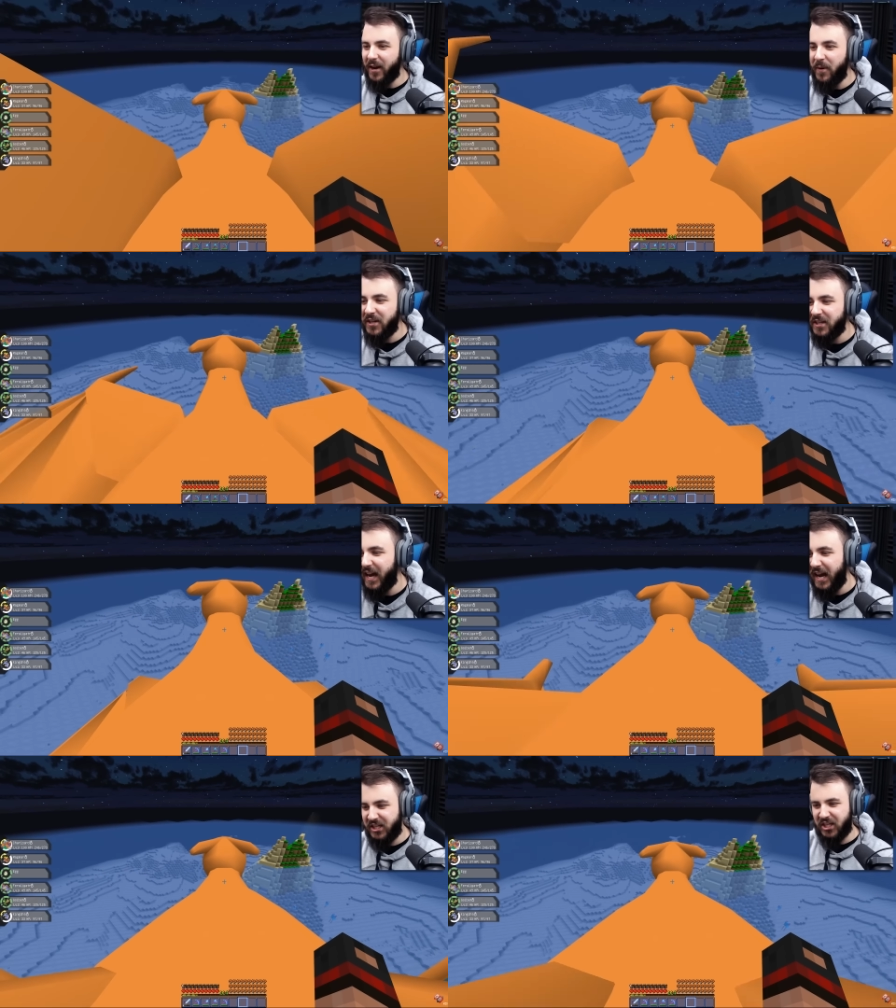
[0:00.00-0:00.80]
Can we just
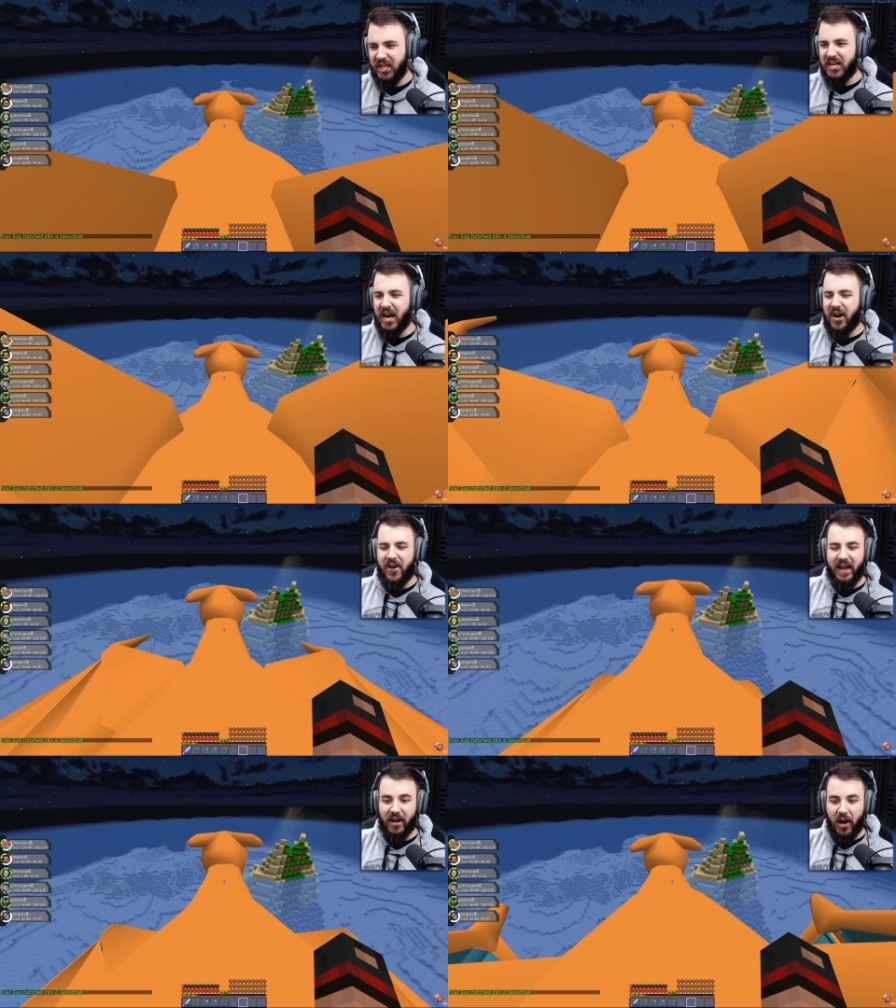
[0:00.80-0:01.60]
hatch the
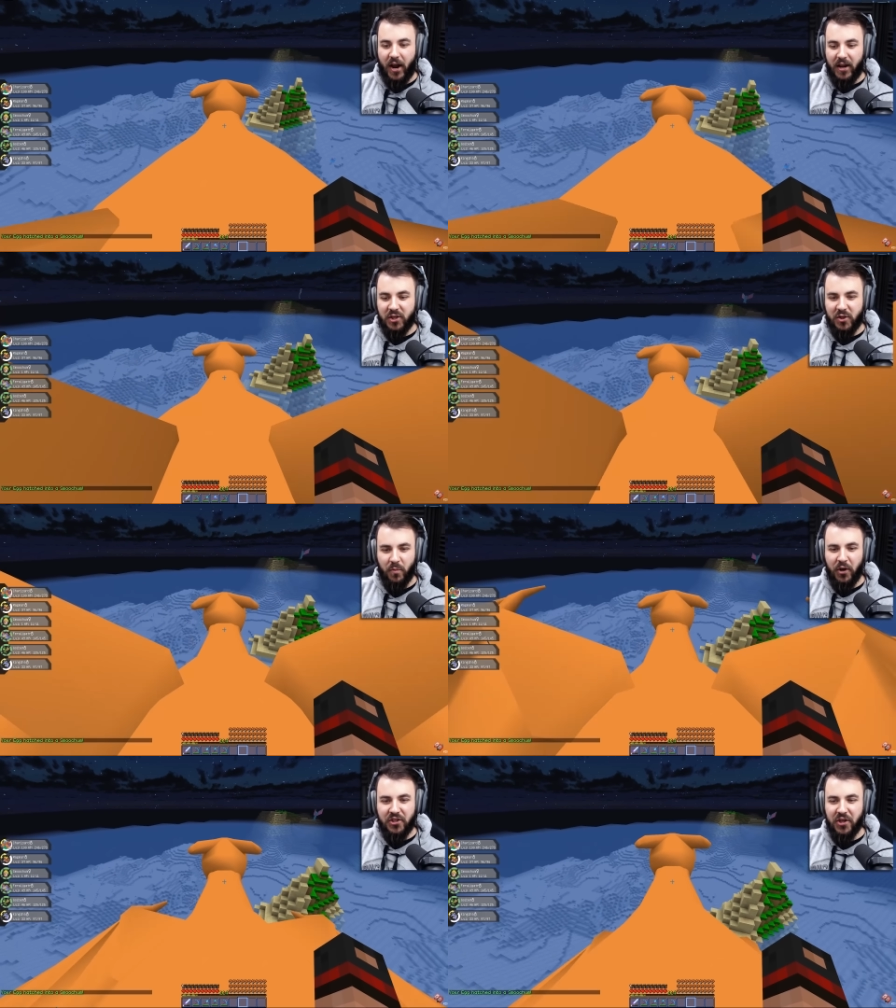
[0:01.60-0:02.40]
darn egg?
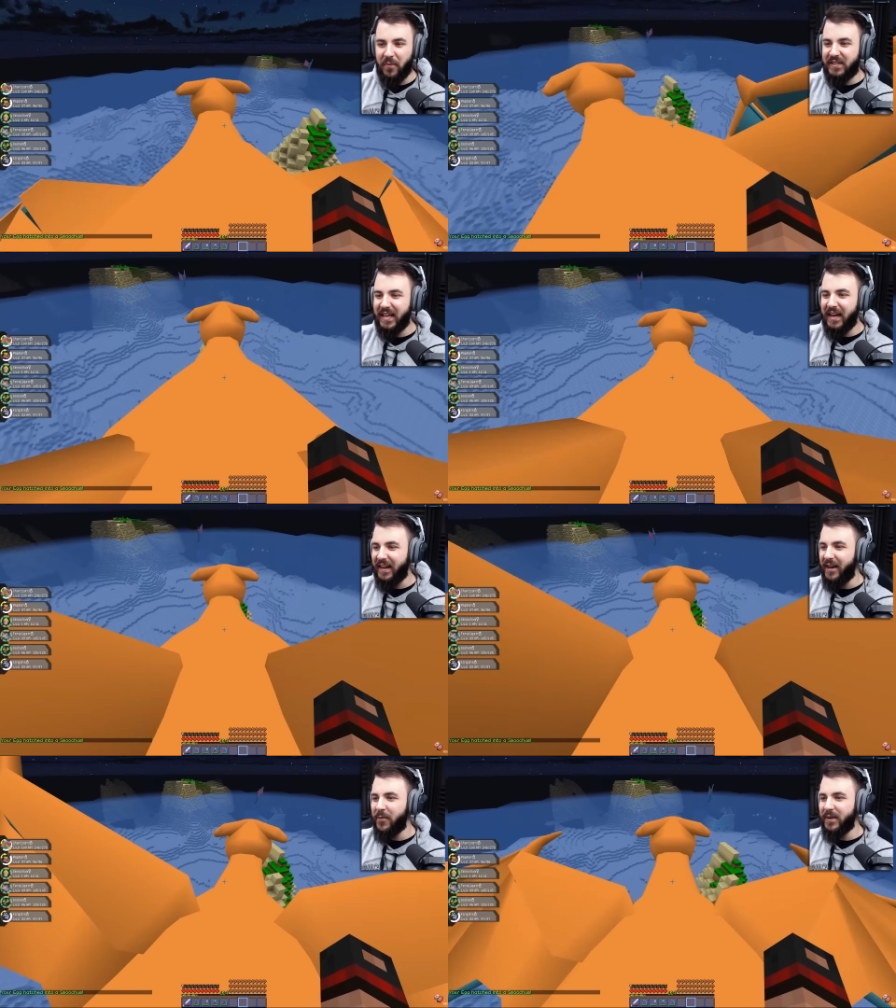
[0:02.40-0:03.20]
Smooch him. We did
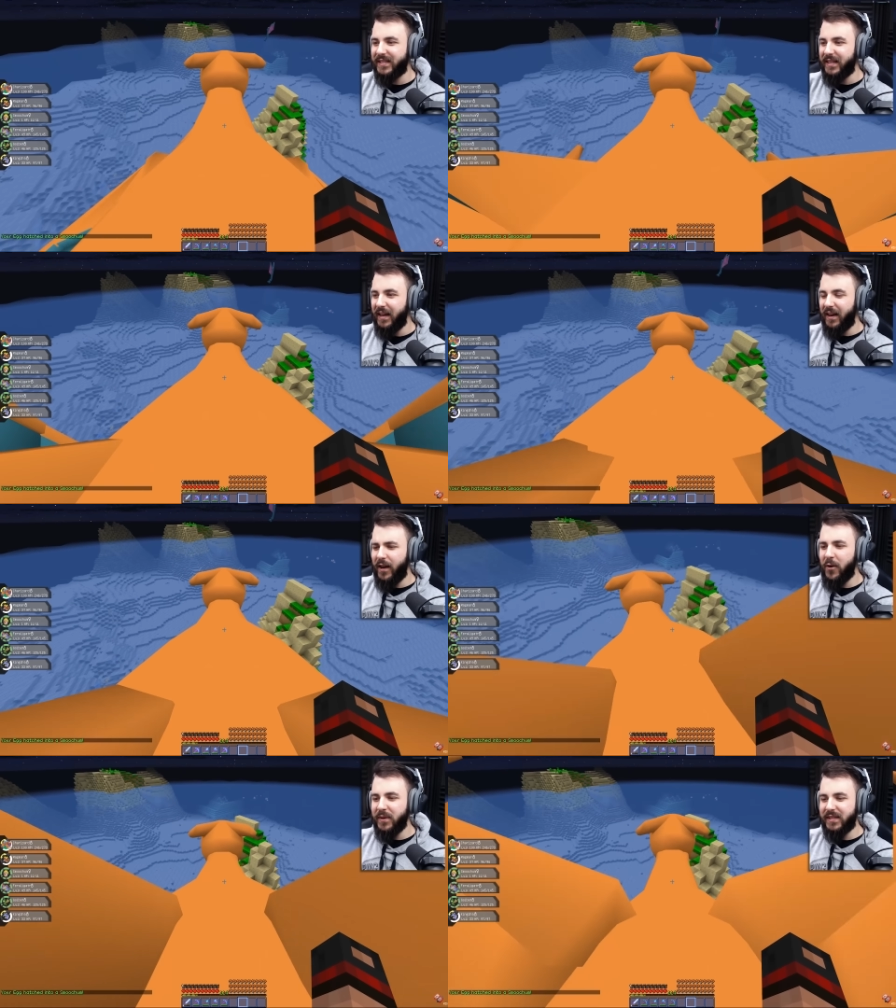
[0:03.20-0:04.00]
it. It was
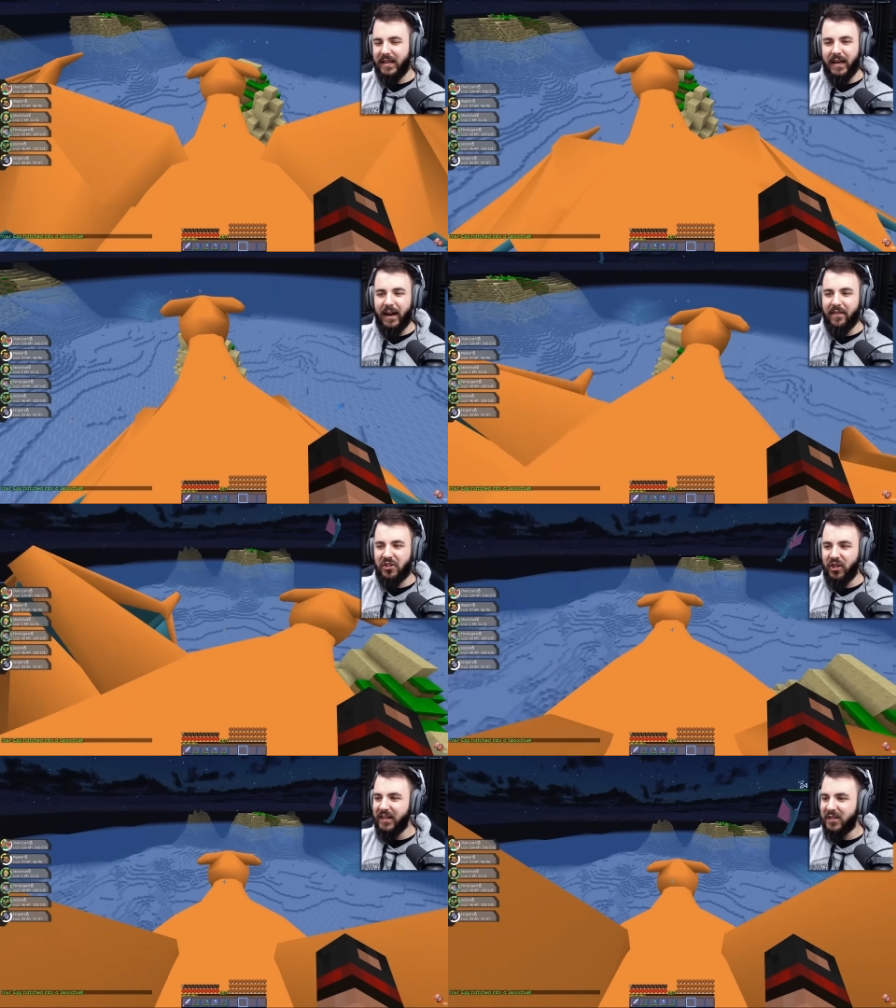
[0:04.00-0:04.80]
it was the uh, the
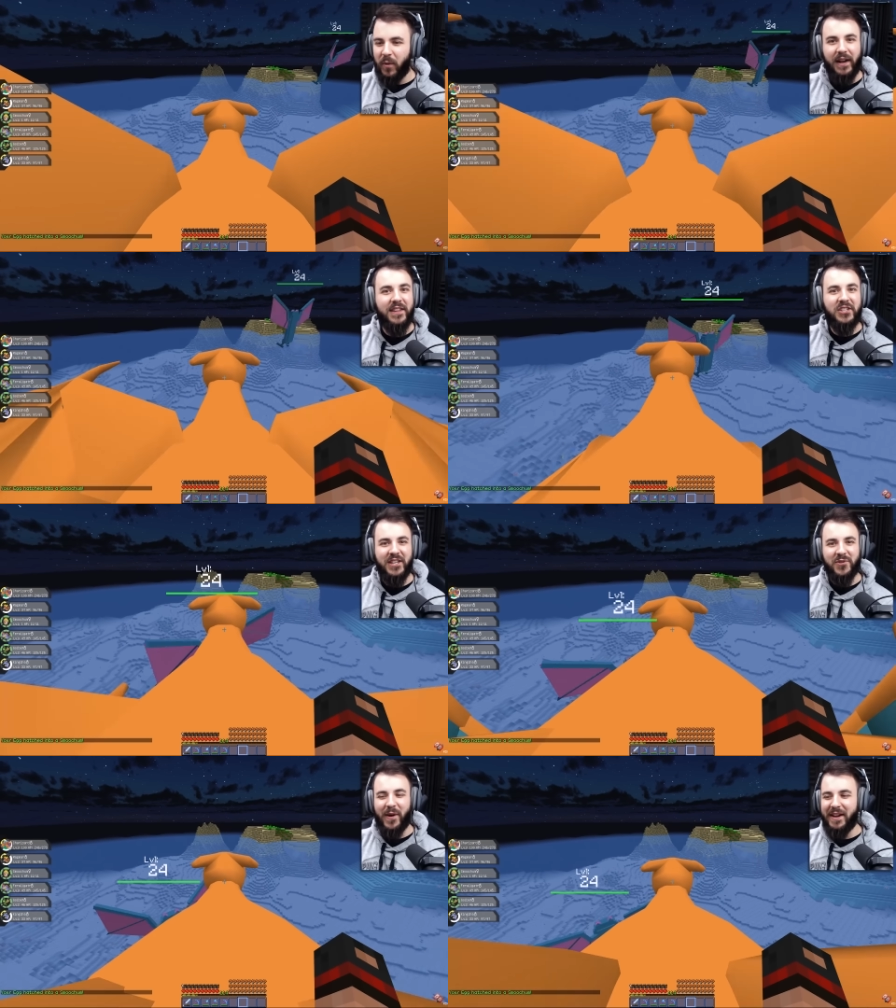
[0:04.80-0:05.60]
Jynx one. The
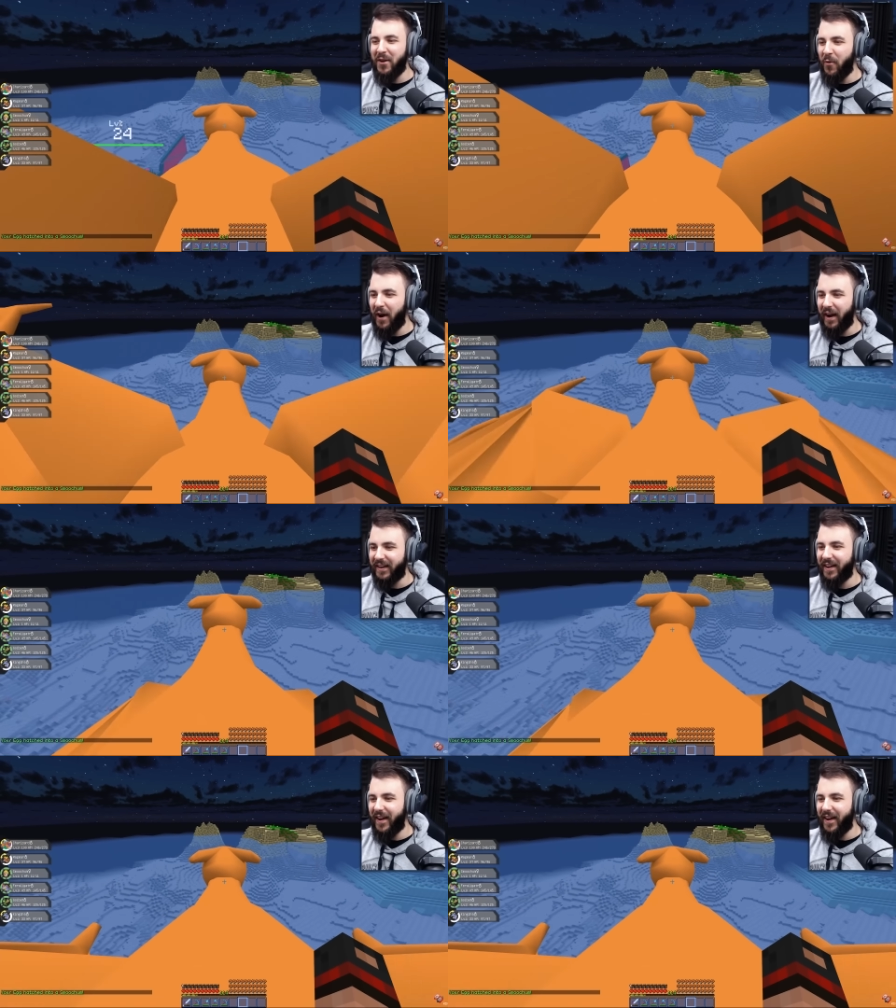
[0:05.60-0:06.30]
Jynx one did work.